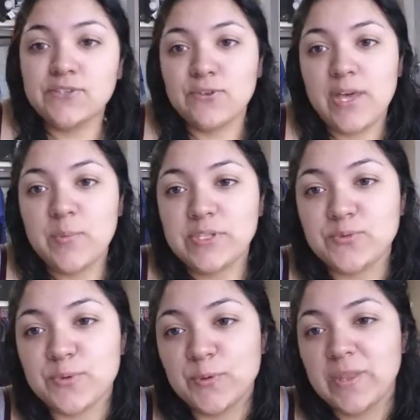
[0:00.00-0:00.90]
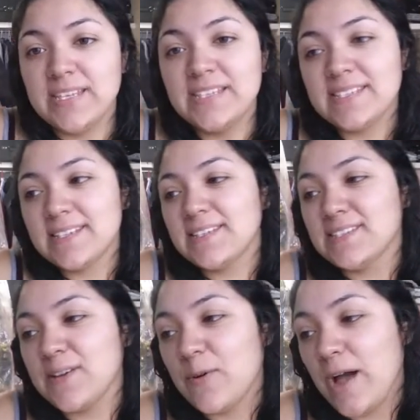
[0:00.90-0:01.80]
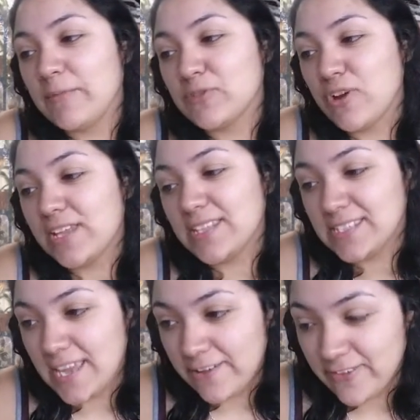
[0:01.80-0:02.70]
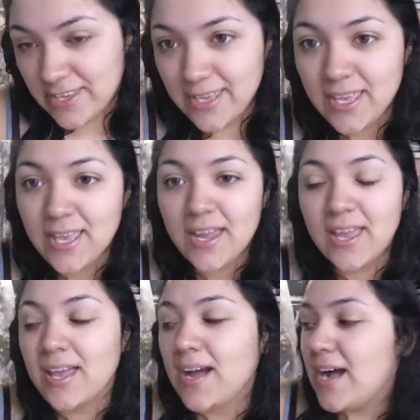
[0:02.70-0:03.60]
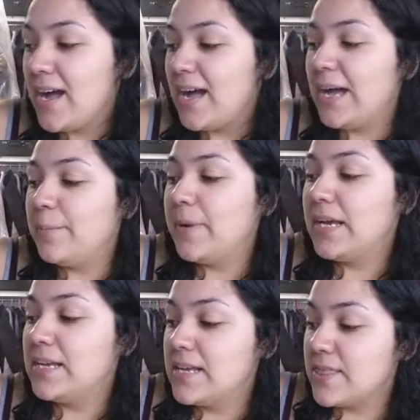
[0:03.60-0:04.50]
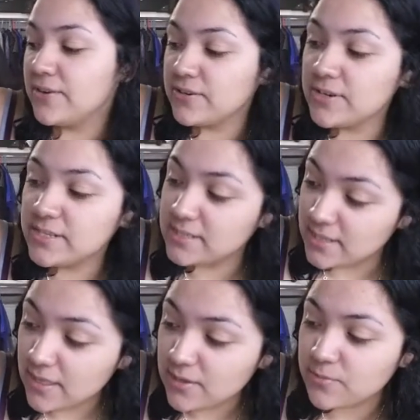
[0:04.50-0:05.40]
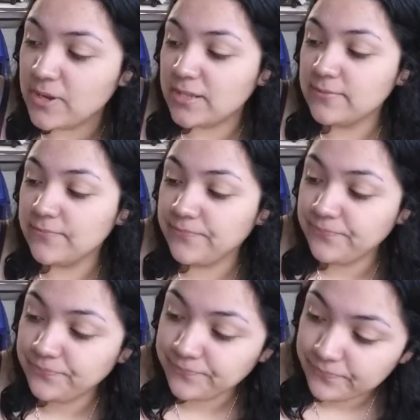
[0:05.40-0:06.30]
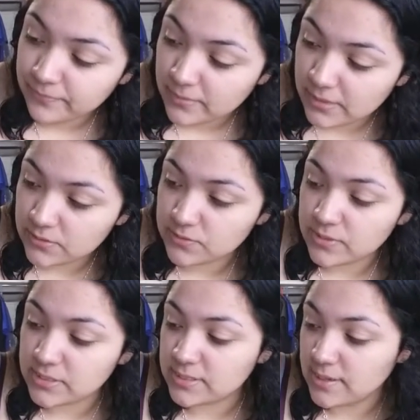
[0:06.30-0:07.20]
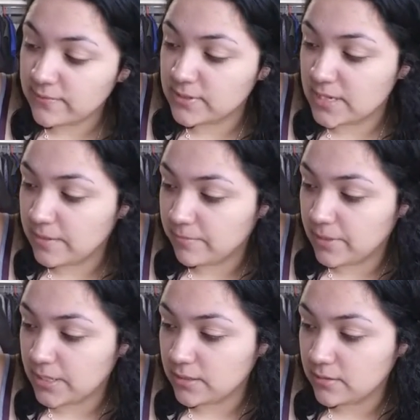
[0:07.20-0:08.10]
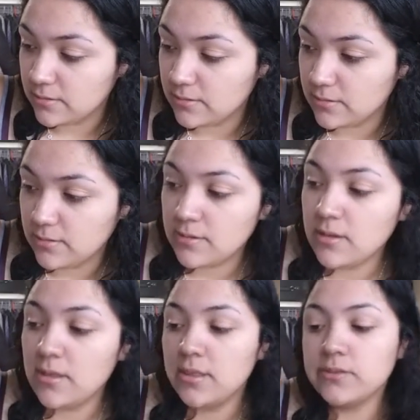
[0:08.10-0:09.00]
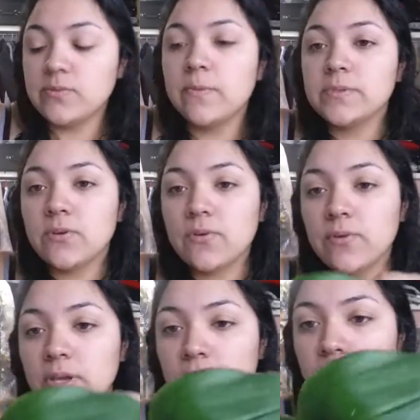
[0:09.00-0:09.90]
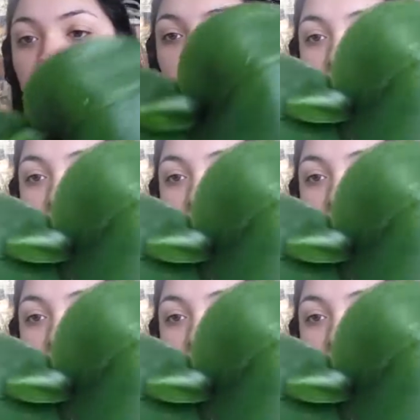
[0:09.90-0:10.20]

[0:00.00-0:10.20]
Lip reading: So that one's rootless, so I'm trying to save it. There is another one. This one doesn't have a name, but this one was growing